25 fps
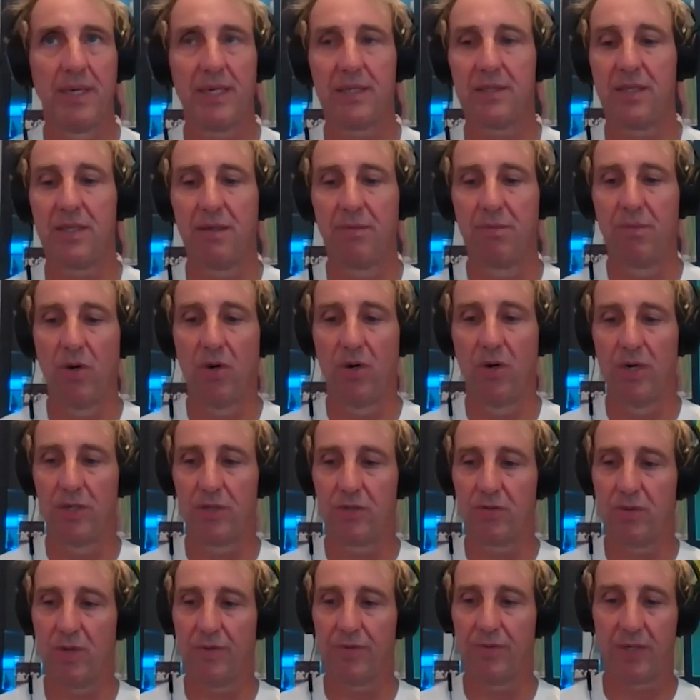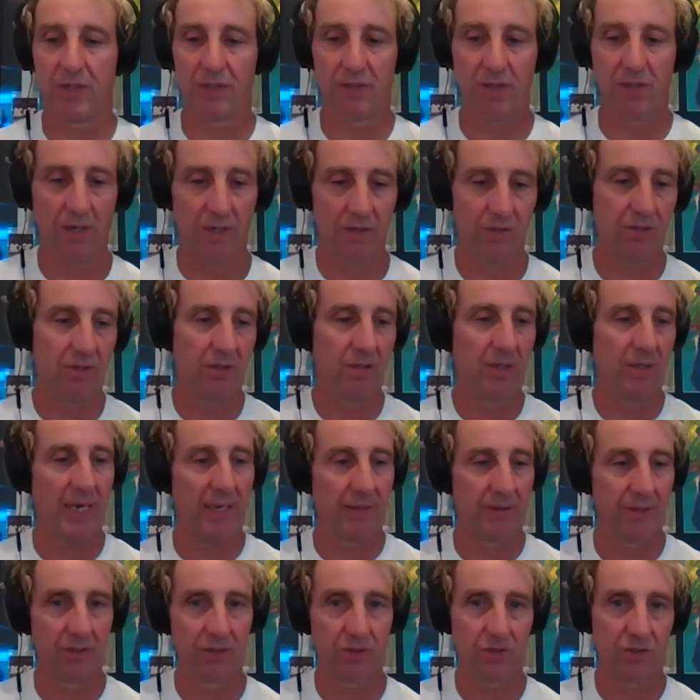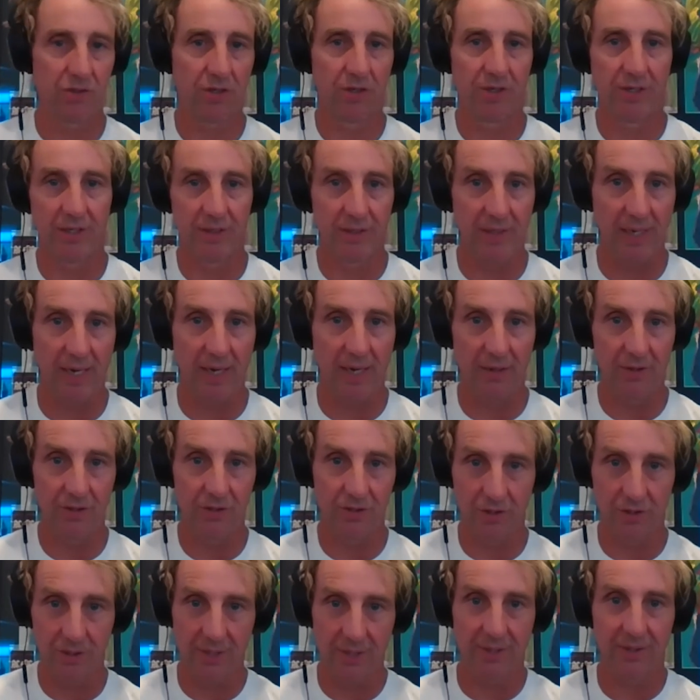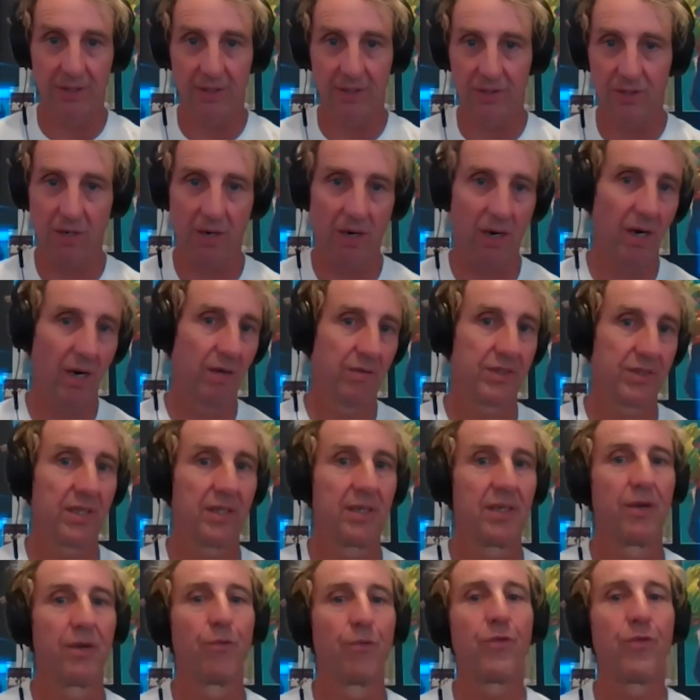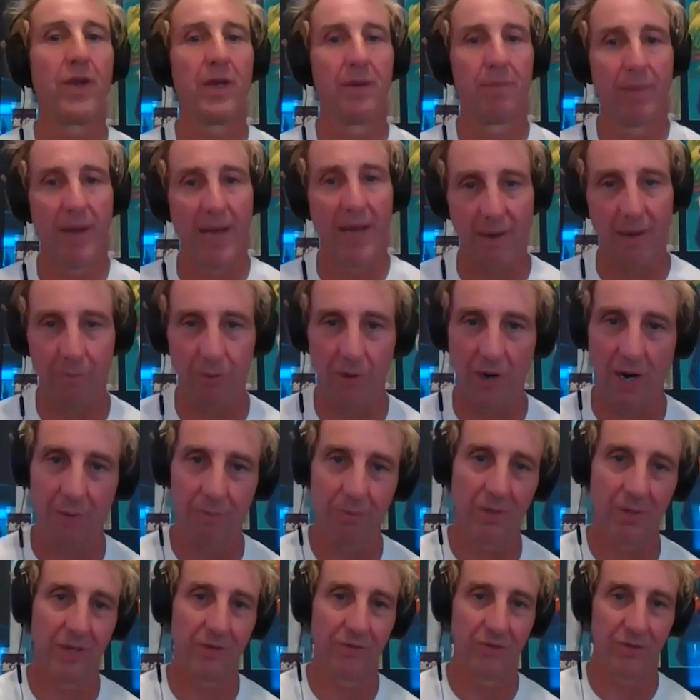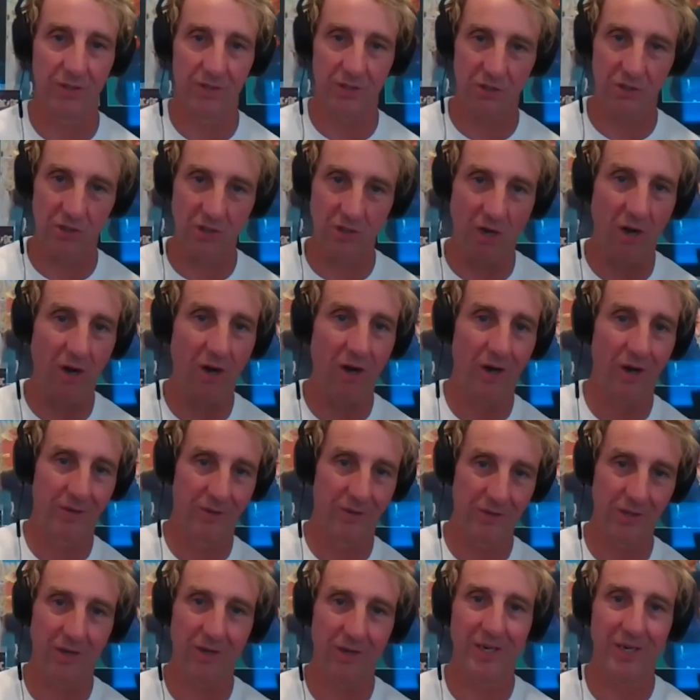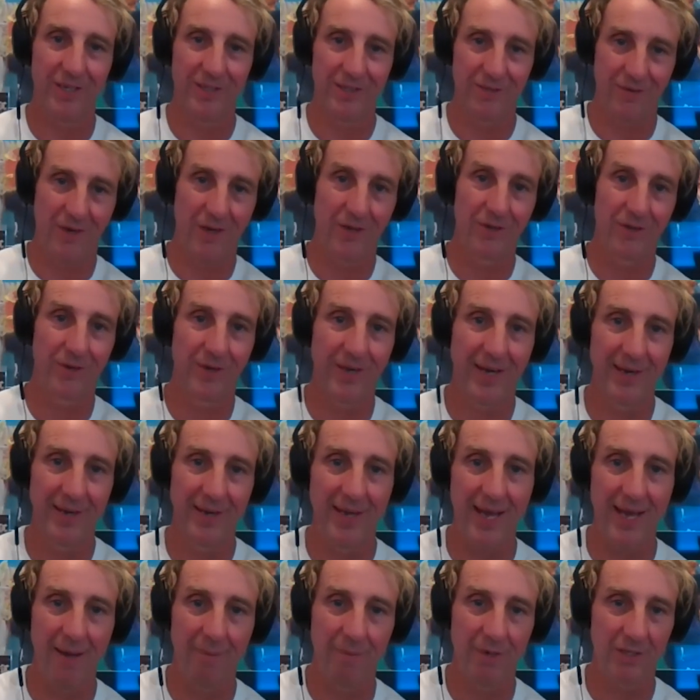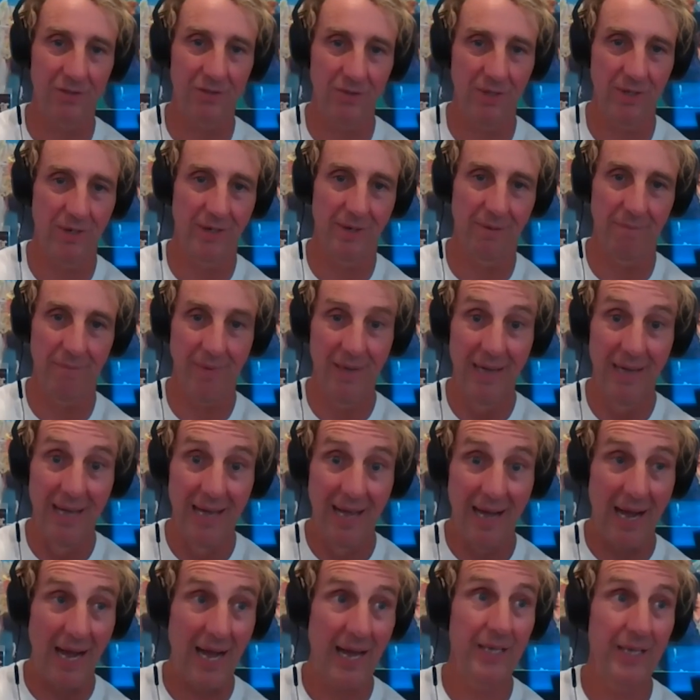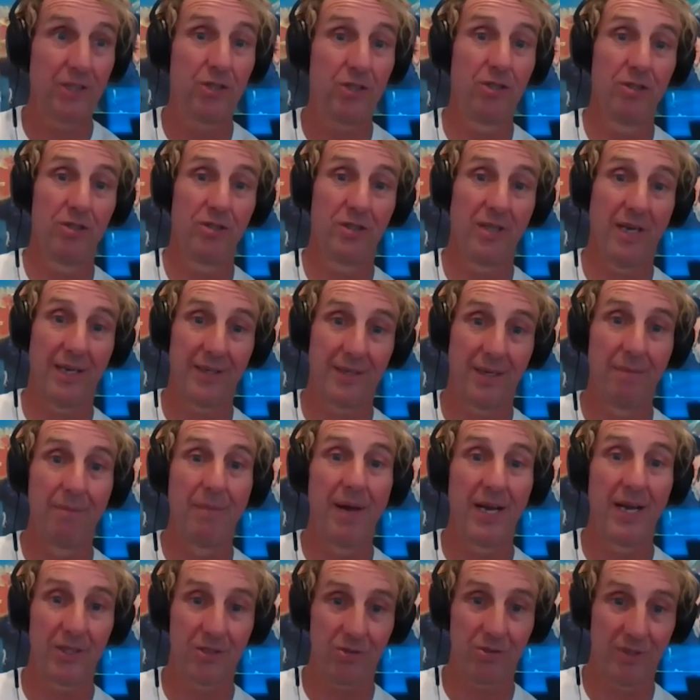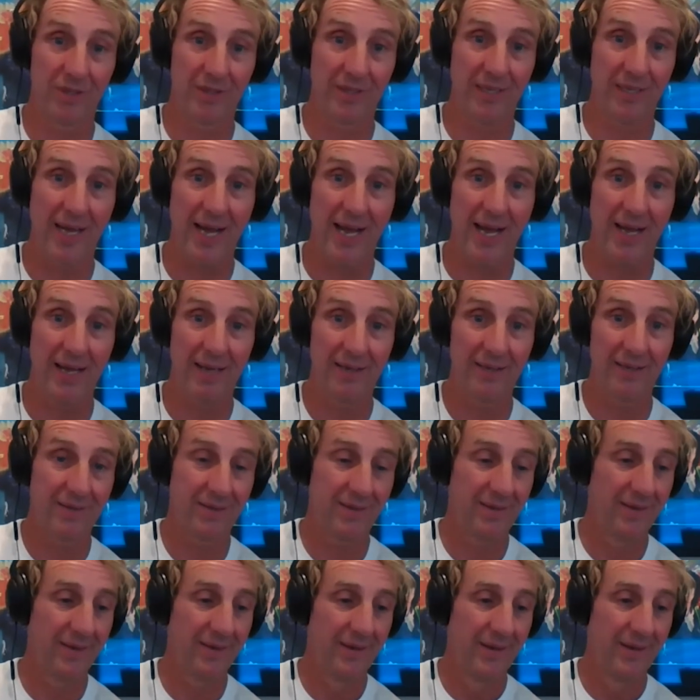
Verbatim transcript: mixing boards where if the guitar is too loud, you just turn it down. You turn down the guitar, all of a sudden it feeds back properly to the song. There's all kinds of other dynamics. We don't want to, I choose not to mess with that.